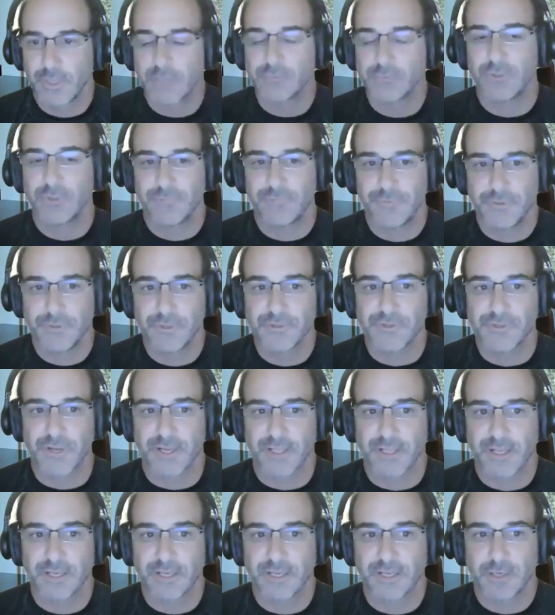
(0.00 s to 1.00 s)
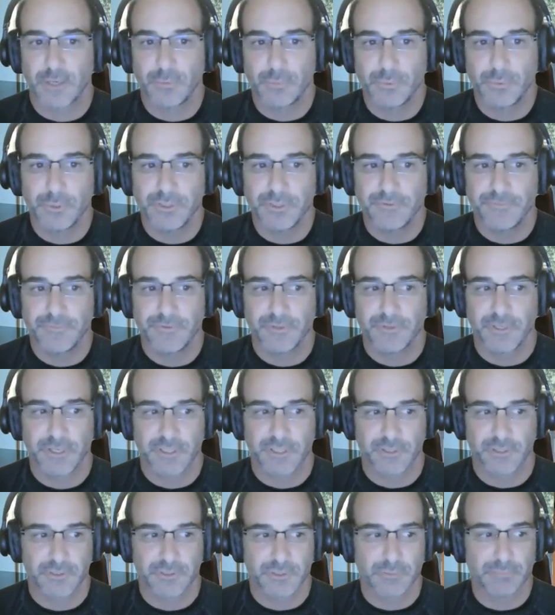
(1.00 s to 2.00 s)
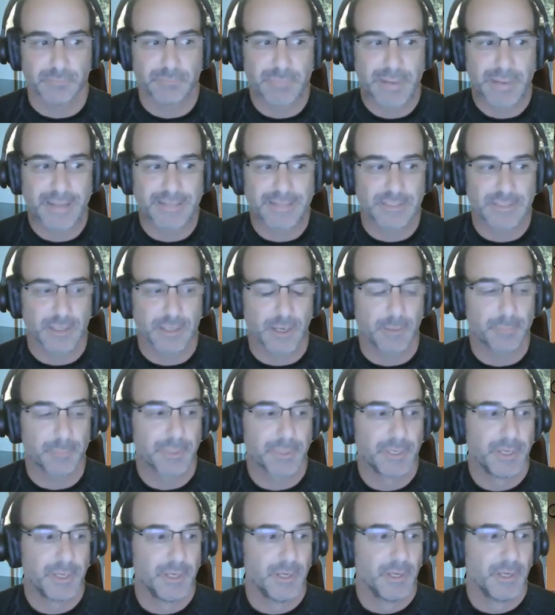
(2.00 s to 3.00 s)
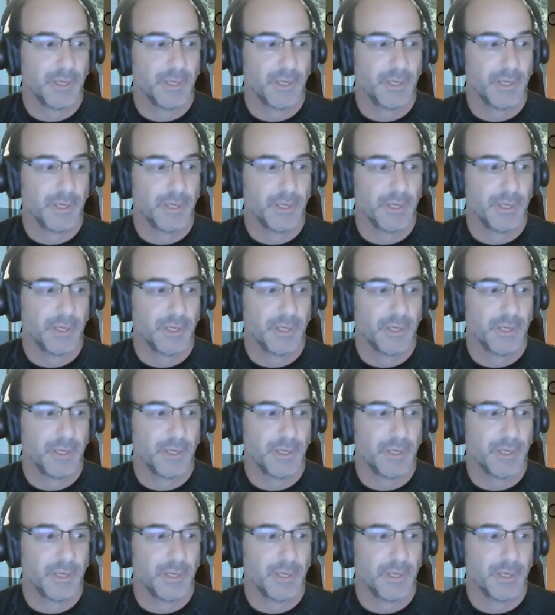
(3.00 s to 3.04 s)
That's what it feels like. I really feel like there's some pent up